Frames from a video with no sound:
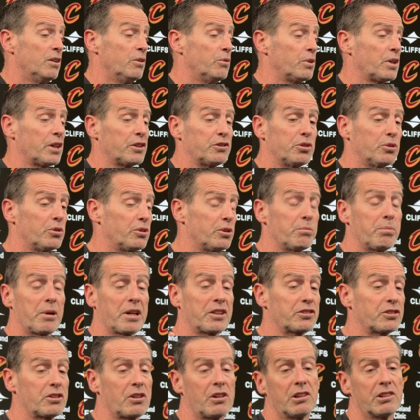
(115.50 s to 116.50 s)
got two of the
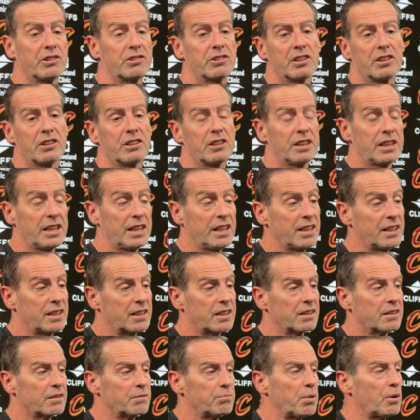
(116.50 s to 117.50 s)
best guards in the league,
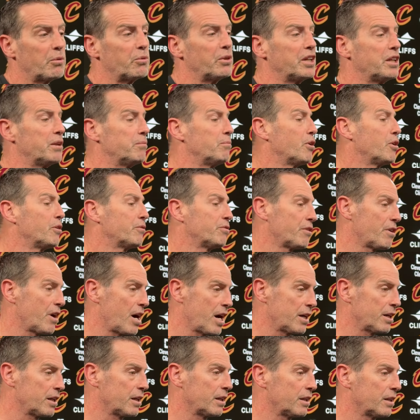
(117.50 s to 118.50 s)
but we need more
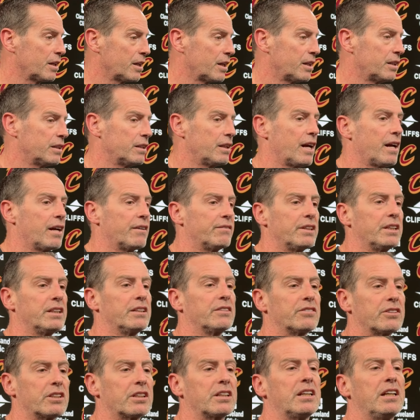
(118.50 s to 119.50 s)
variety. And Evan
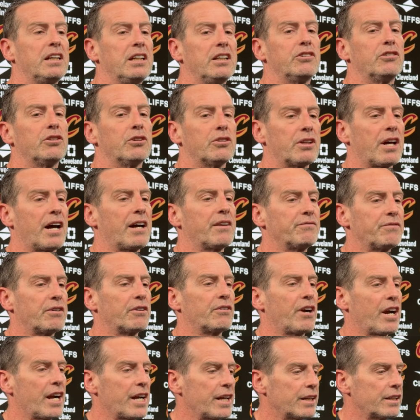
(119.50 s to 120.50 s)
is the key to that
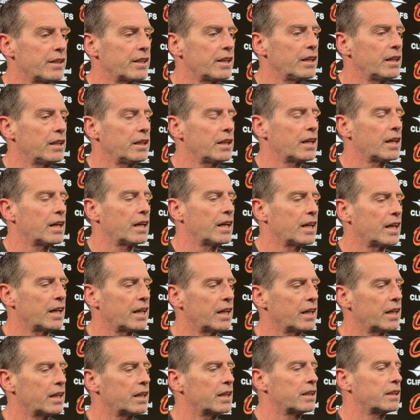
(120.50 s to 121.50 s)
variety.
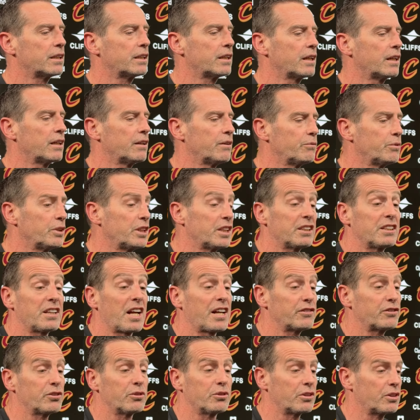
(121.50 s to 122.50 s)
And we did
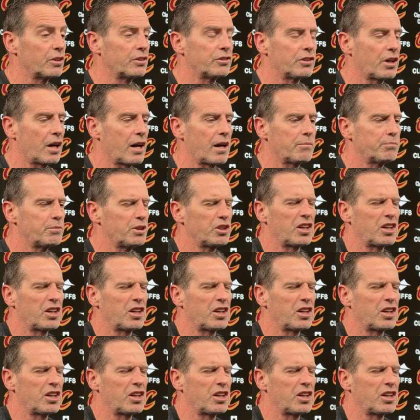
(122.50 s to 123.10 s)
not do a good job. You